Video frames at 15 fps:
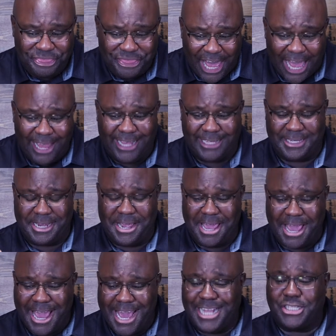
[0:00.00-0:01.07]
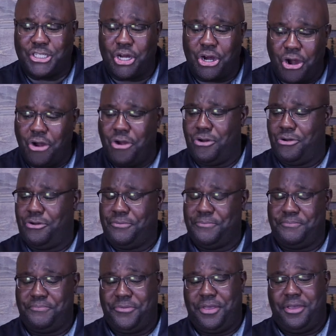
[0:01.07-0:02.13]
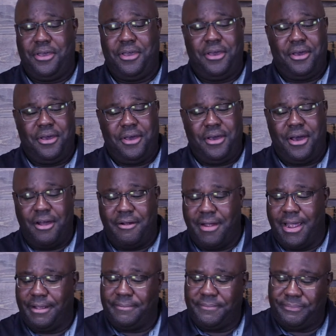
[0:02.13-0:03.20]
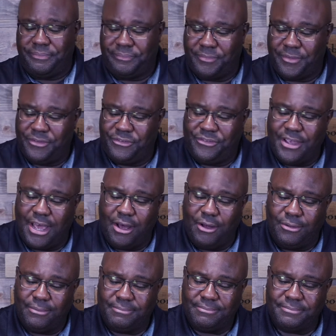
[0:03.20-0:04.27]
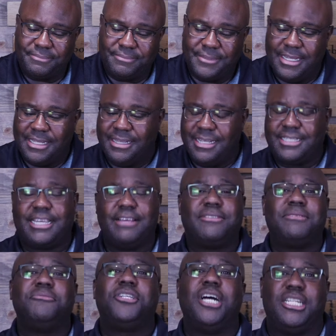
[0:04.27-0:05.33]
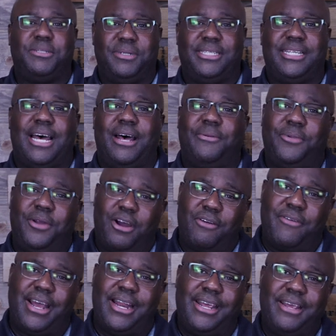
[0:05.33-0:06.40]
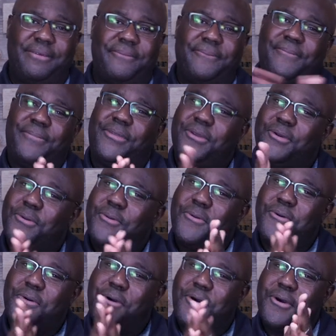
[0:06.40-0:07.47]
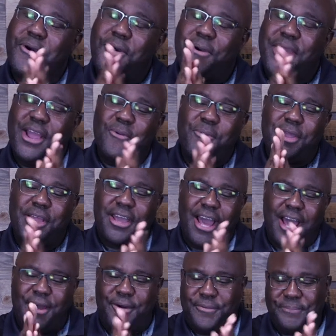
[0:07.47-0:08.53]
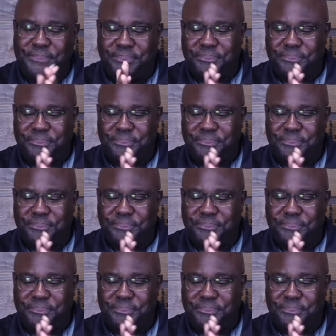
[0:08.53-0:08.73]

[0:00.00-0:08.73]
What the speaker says: That is a hitter. All right. So, let's get some judgments out. We all ready? Woo, here we go.